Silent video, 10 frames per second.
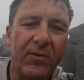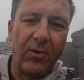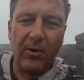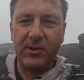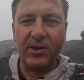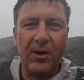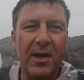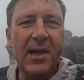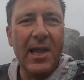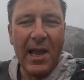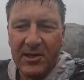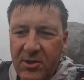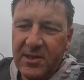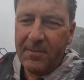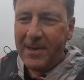course, so it's
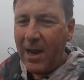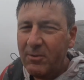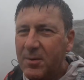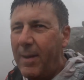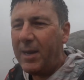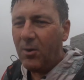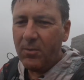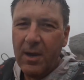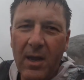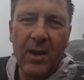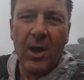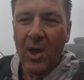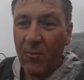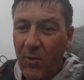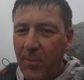usually down to my own
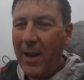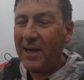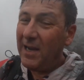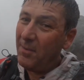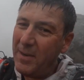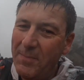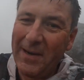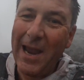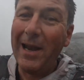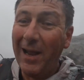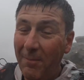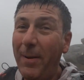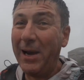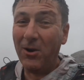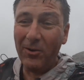route planning. A little beep again, I'm
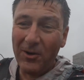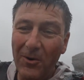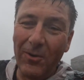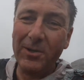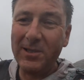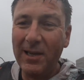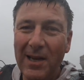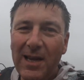back on course.